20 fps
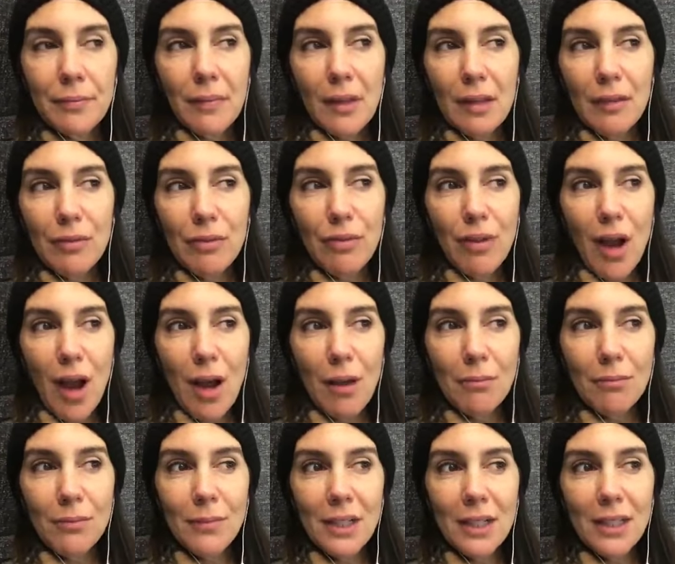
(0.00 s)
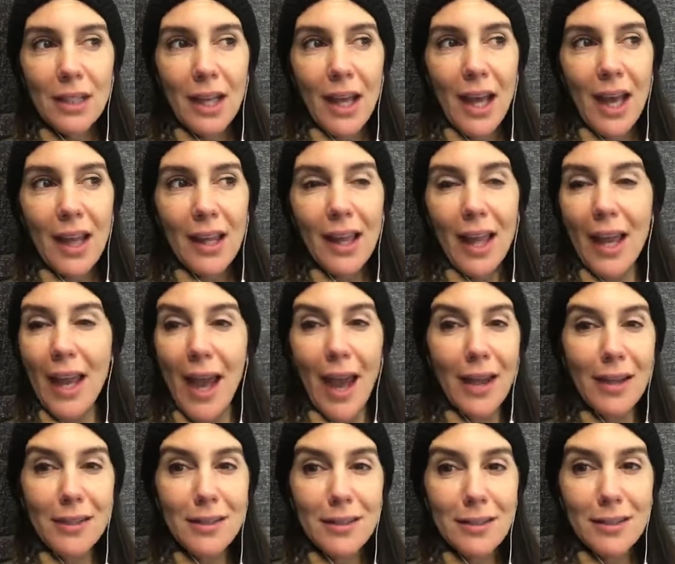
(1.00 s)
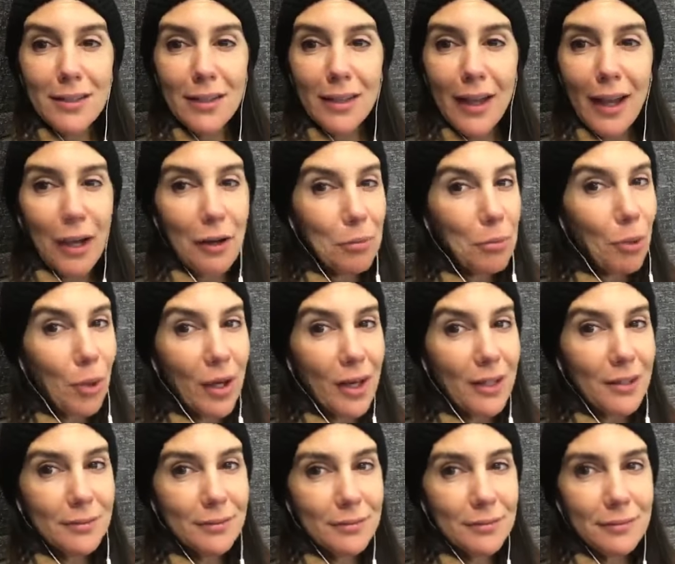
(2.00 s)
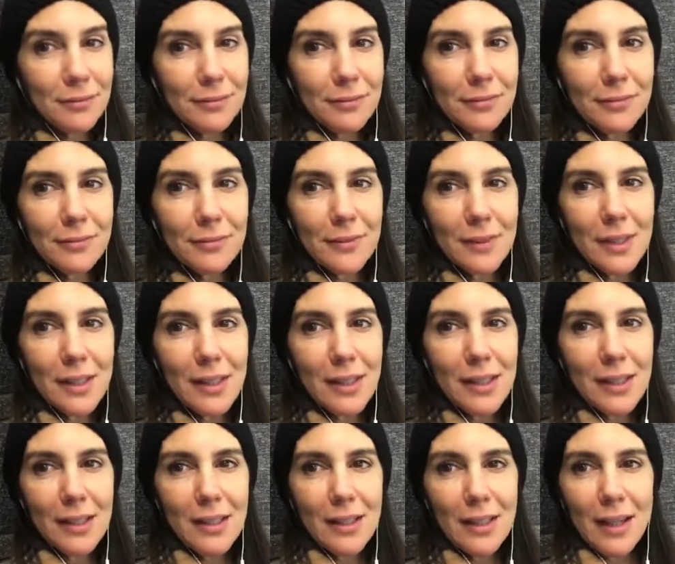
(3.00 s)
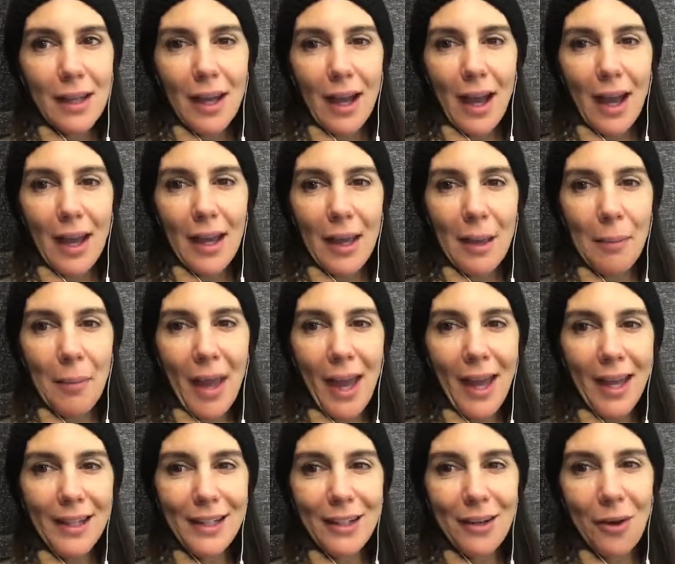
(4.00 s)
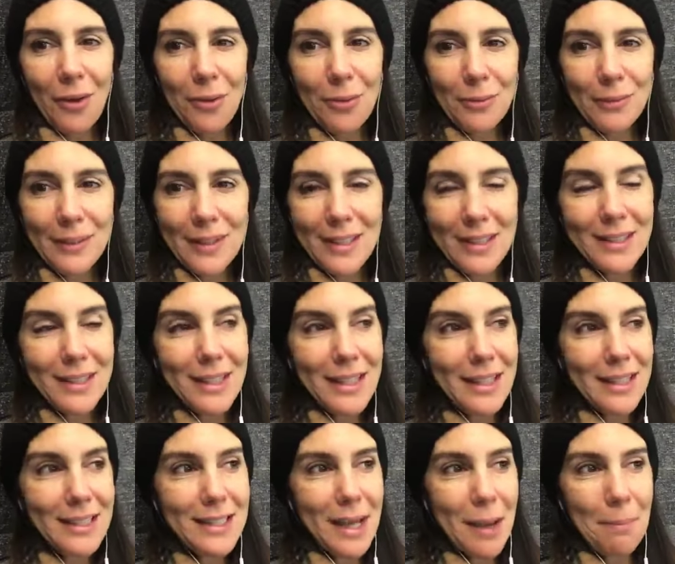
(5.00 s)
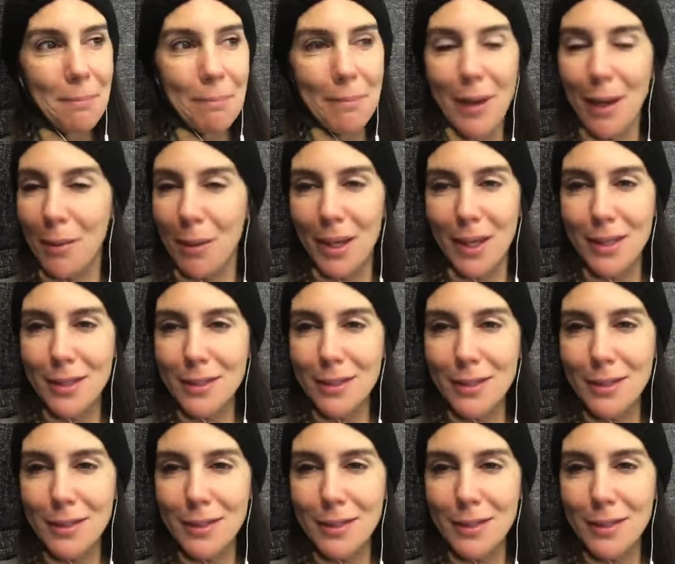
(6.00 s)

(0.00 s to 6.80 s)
From L A X Airport. I am headed home to see Dembaby.